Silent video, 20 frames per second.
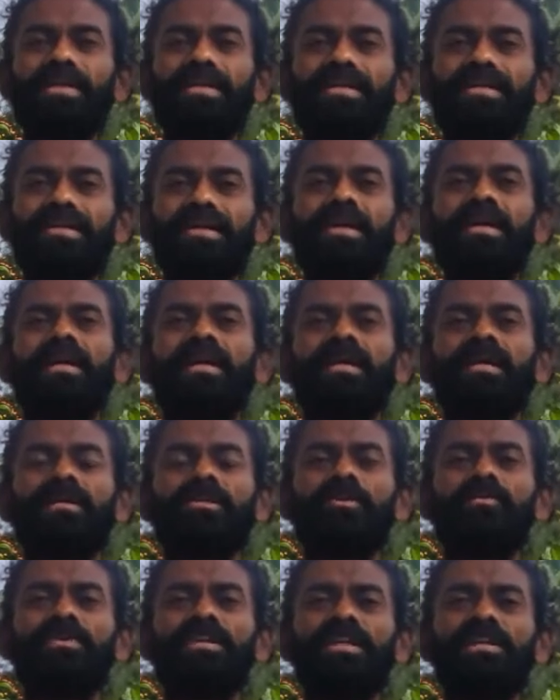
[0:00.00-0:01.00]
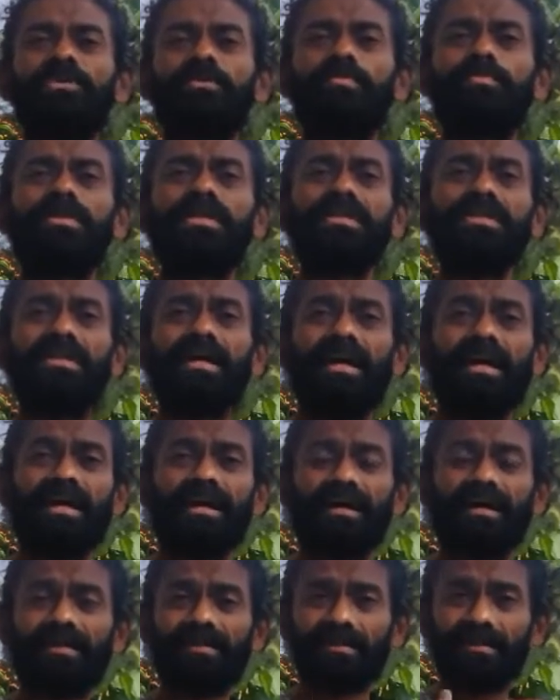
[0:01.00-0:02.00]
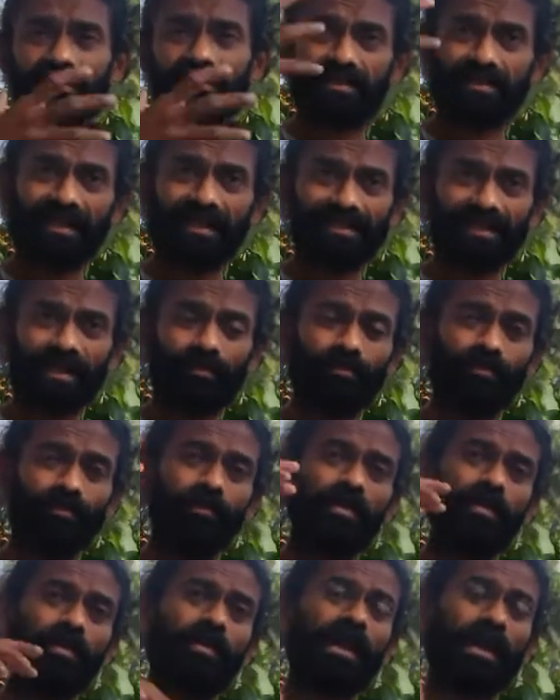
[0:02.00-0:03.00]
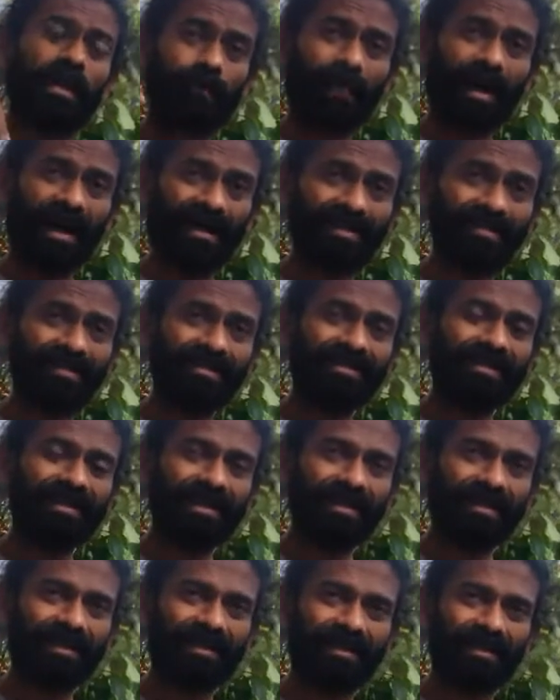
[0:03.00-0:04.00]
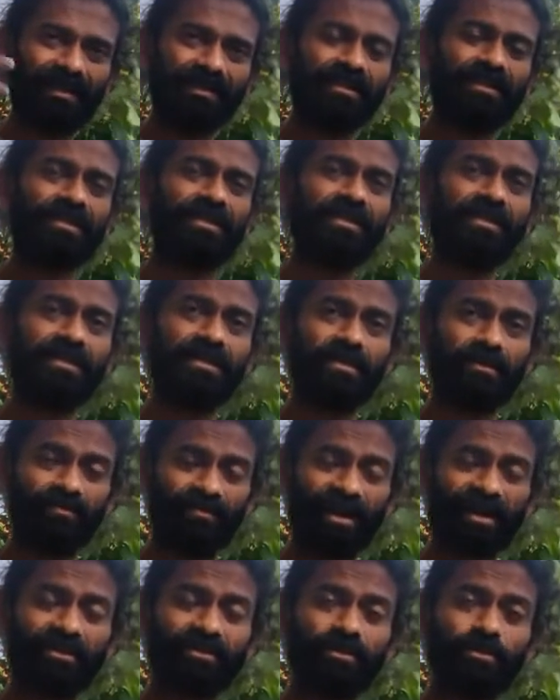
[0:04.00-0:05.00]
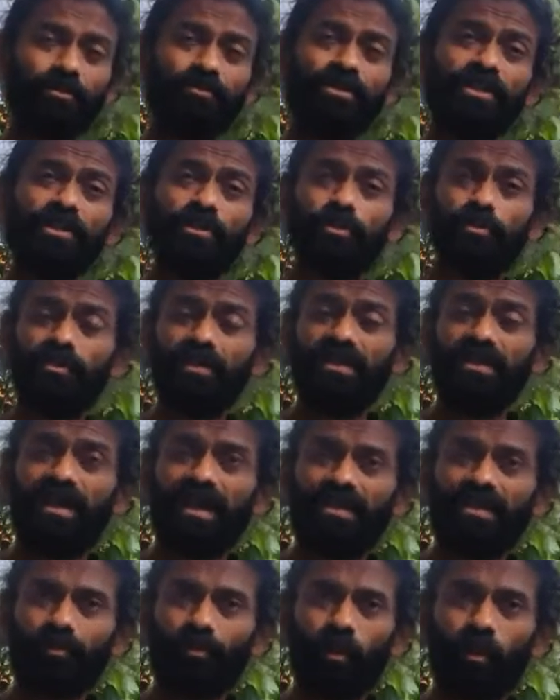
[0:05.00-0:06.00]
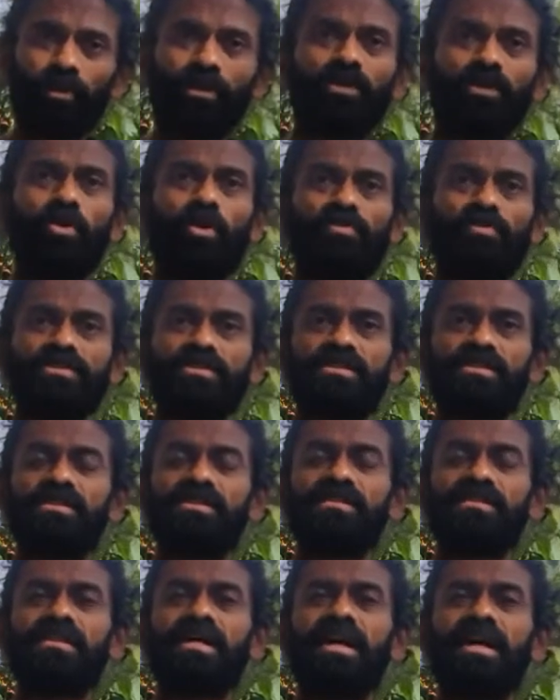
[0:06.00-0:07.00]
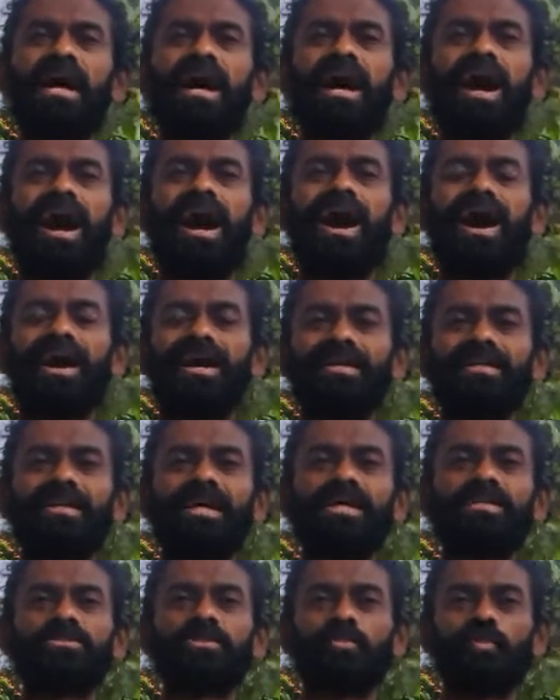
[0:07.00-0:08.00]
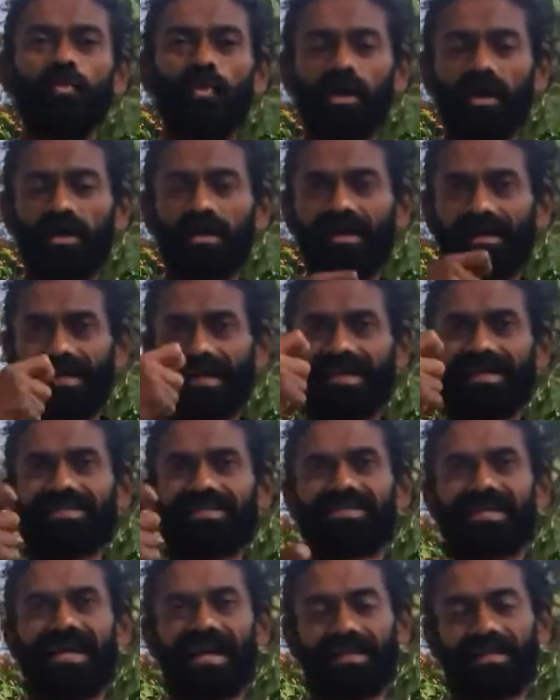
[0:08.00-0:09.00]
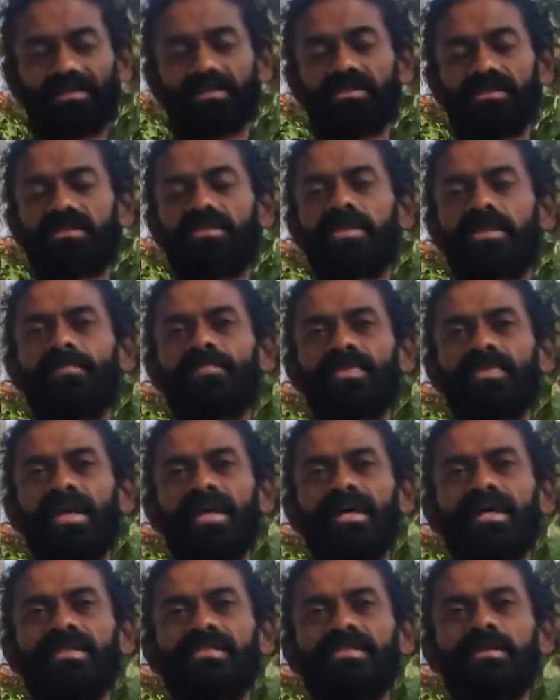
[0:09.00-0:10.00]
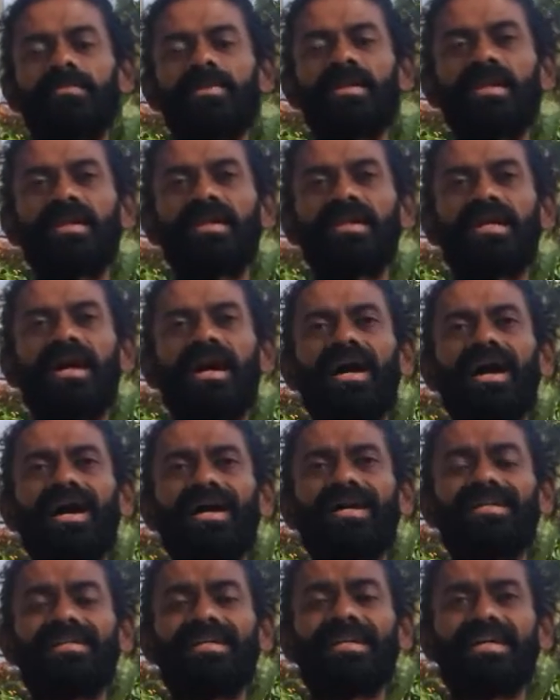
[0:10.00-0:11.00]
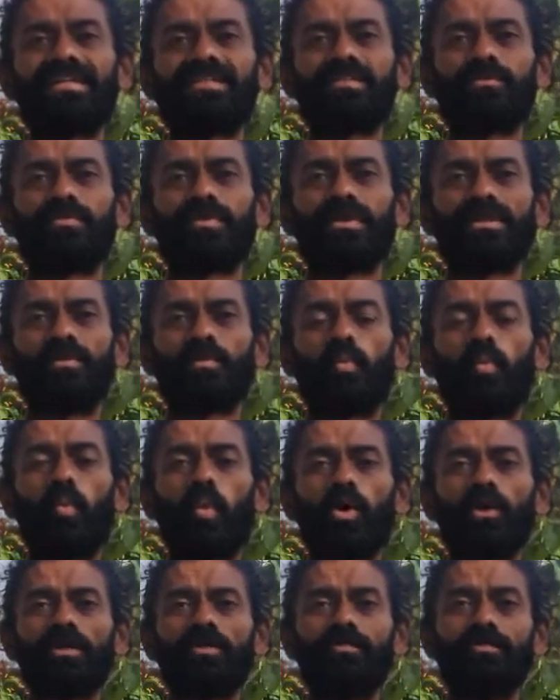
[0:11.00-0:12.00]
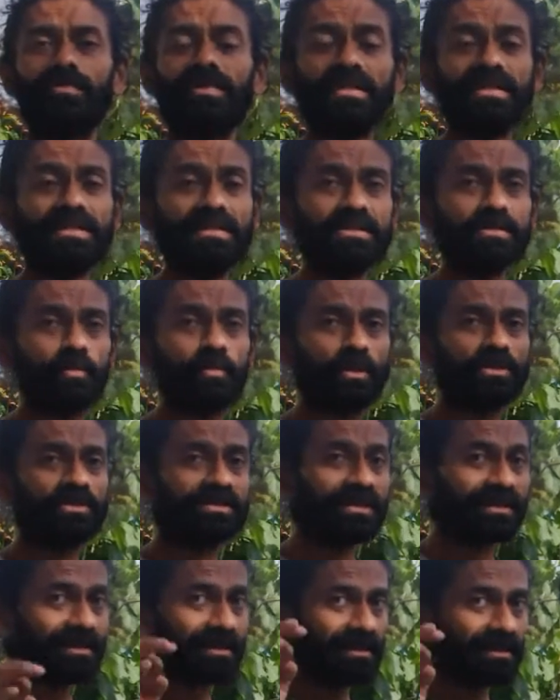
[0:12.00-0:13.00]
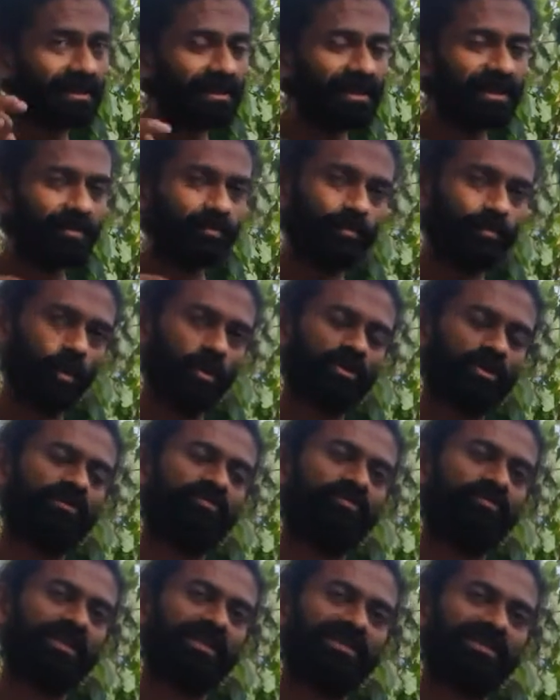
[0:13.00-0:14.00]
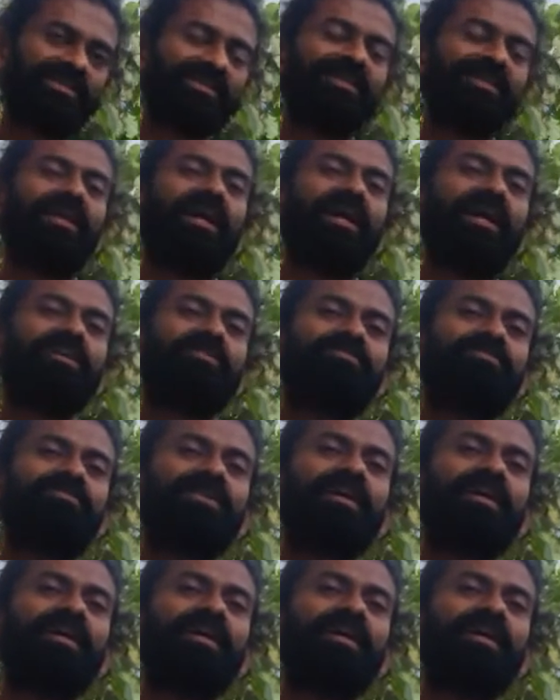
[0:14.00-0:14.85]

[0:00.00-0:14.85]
week. Do we need to be there in the setup like back in the day in the factory? Do we need to be there in the modern offices? Our ideas on work are getting challenged. Similarly, our ideas with what it means, what is really important for us in life,